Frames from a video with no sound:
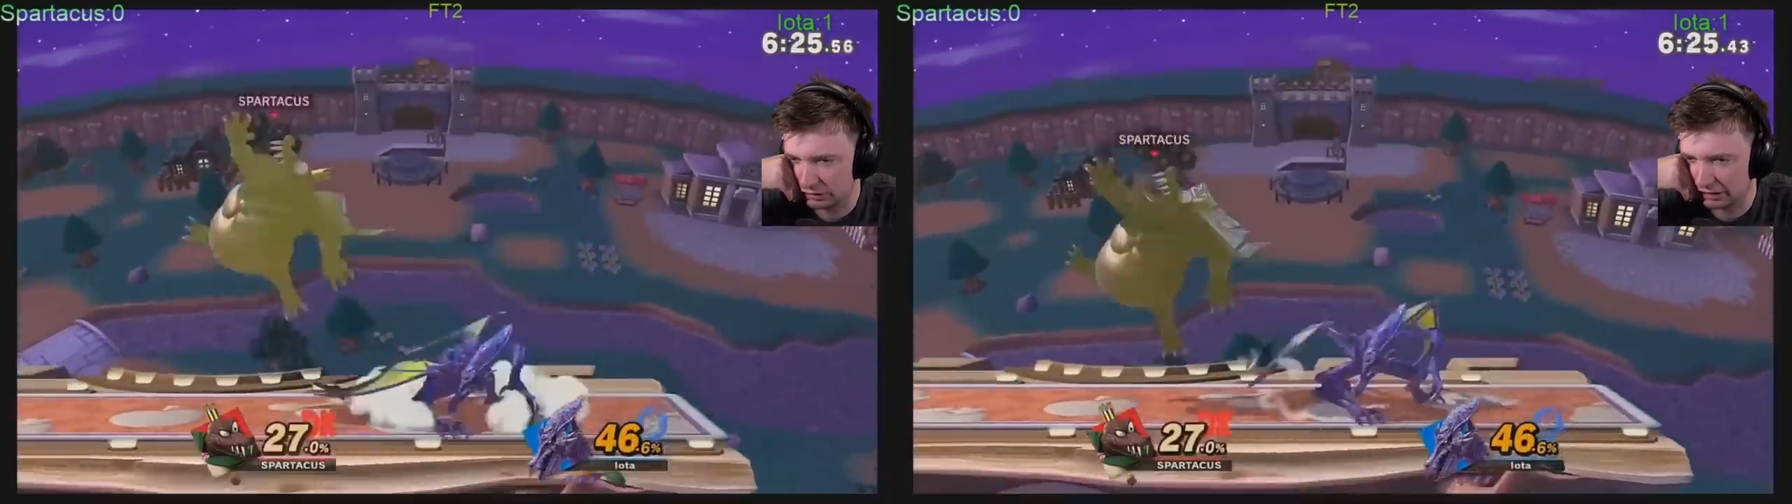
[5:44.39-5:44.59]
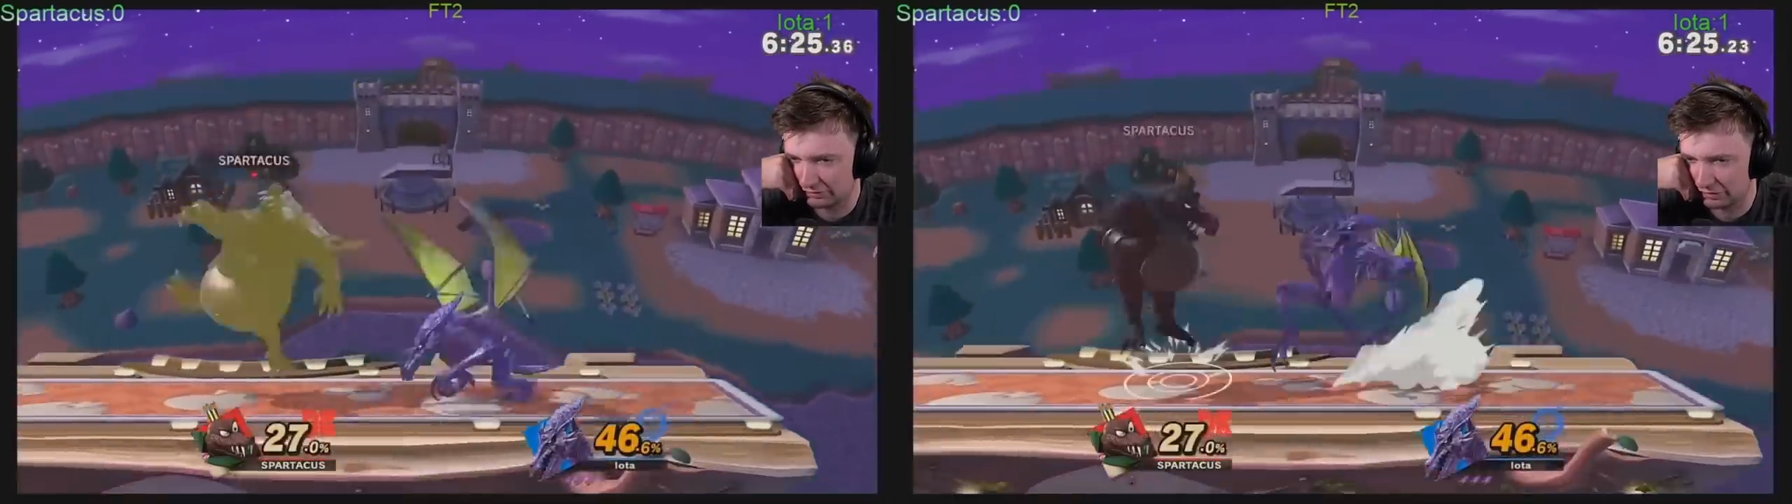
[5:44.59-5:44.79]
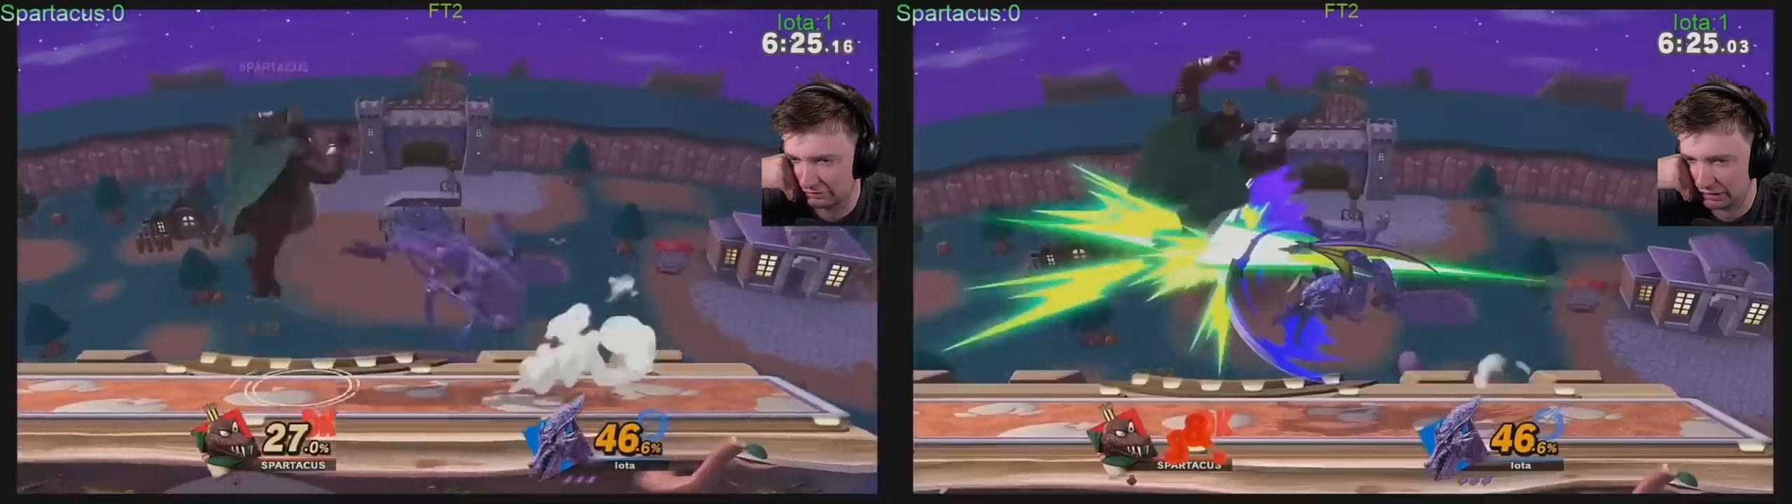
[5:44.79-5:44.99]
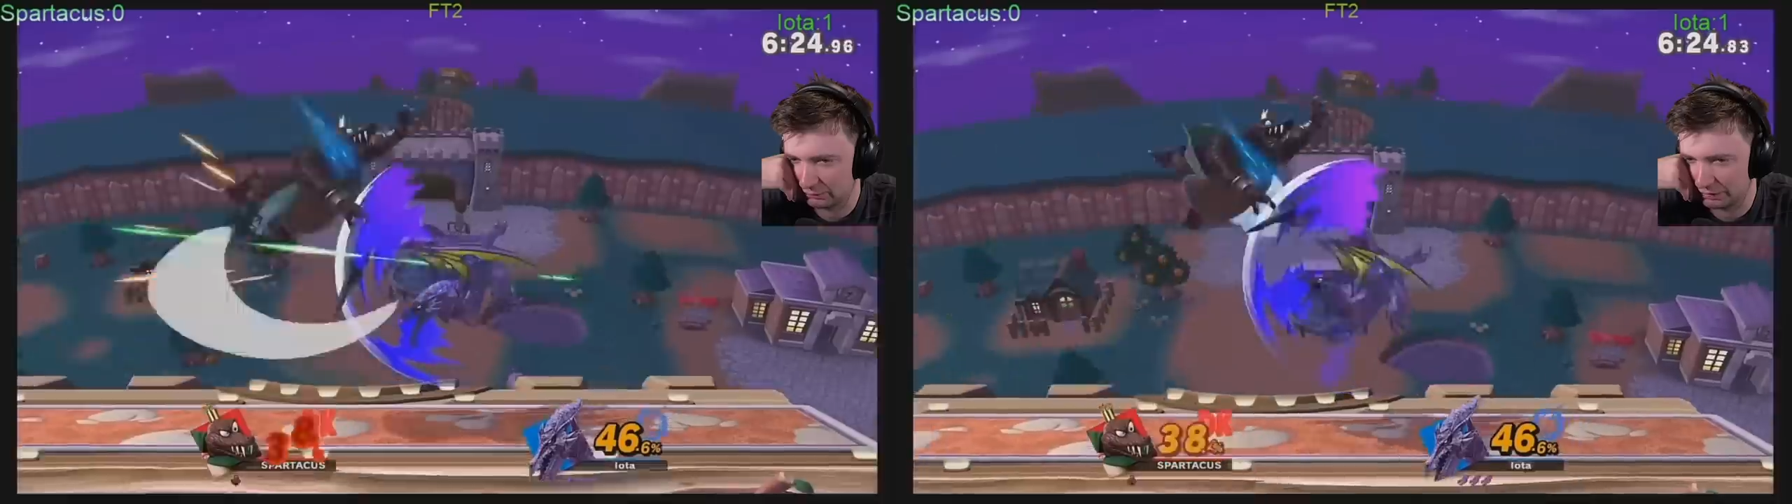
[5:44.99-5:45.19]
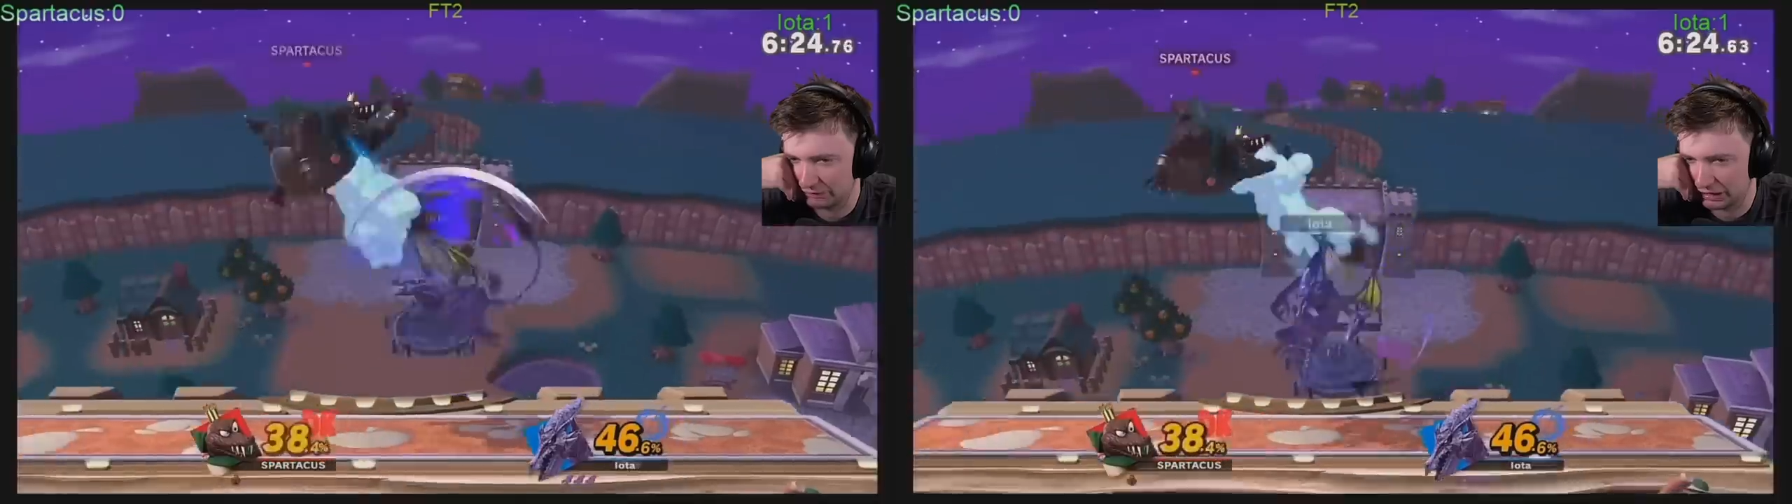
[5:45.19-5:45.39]
nuts after that
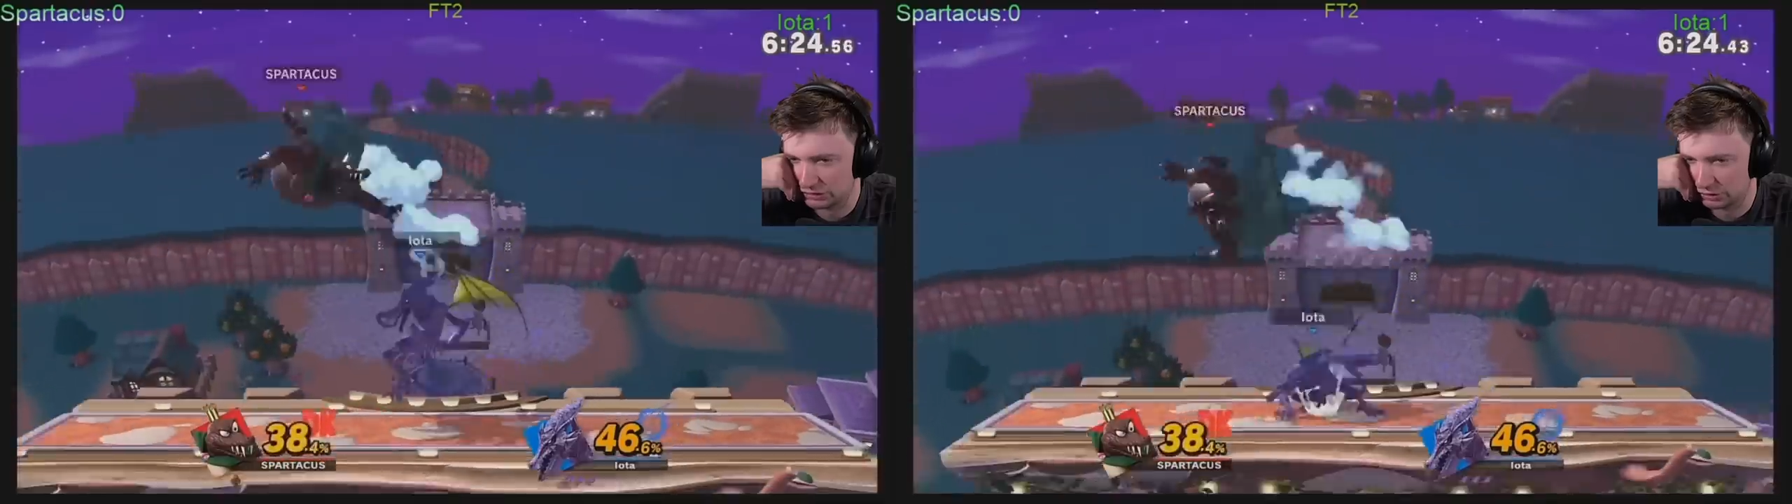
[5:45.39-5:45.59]
wave dash.